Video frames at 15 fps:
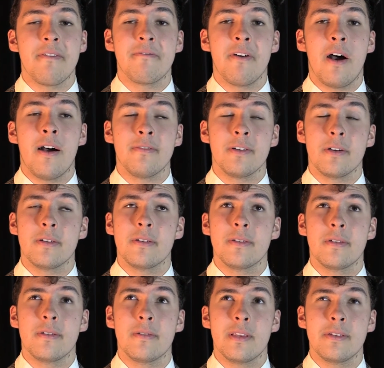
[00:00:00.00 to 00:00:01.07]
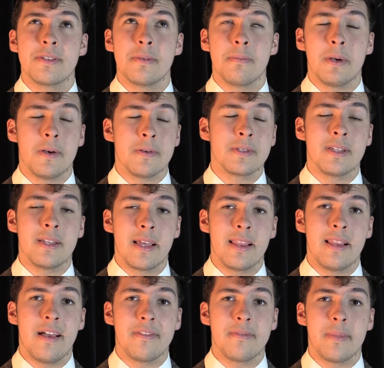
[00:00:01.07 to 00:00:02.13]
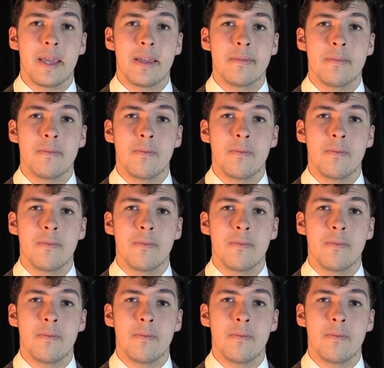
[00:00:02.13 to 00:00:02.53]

father supposedly left me